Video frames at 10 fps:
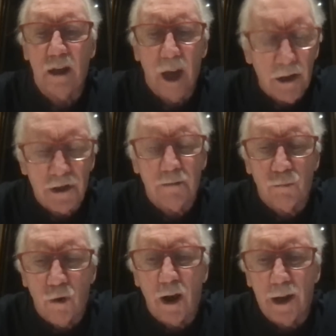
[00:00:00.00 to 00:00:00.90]
as a
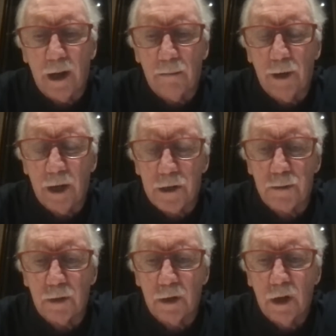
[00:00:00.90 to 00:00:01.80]
right hand
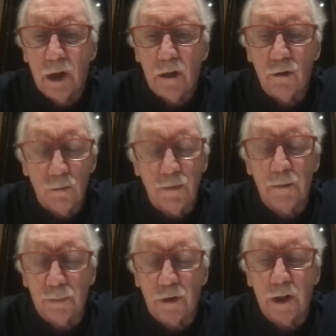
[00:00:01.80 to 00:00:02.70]
batsman, you'd
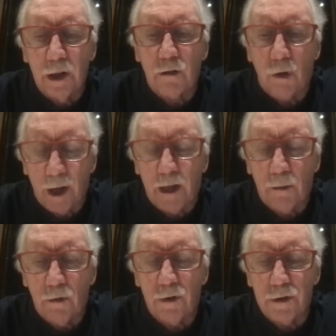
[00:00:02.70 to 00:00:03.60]
be pretty
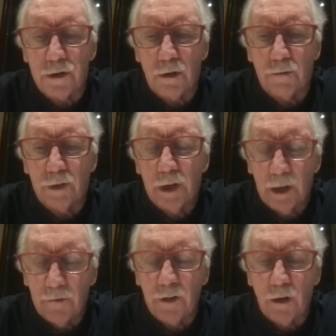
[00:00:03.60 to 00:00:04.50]
cranky with yourself
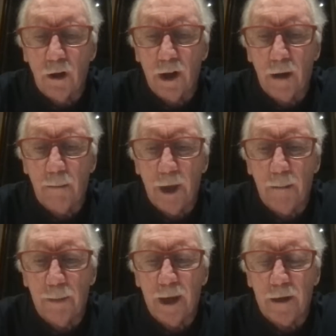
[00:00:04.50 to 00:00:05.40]
if you got out bat
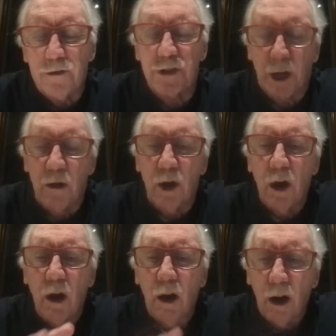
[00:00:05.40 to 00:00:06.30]
pad. So
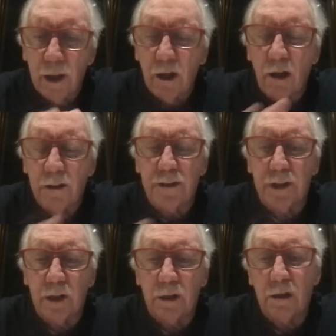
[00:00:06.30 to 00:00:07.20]
I, I
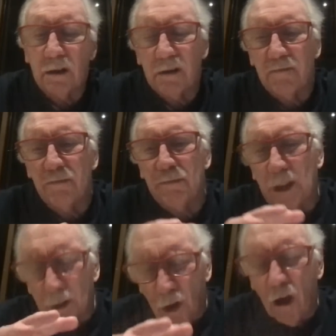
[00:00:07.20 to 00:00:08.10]
think,
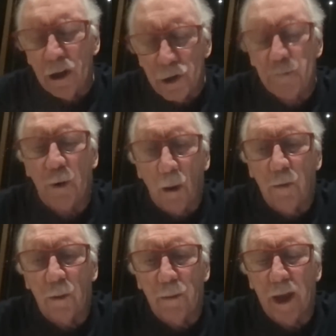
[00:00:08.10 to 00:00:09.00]
but Lyon's
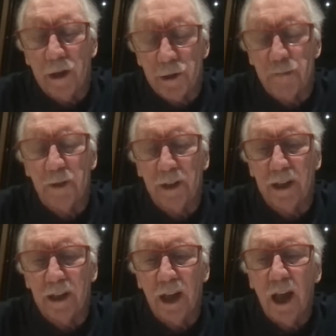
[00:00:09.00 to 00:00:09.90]
problem has
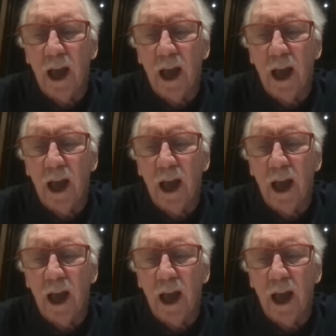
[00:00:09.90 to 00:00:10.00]
been,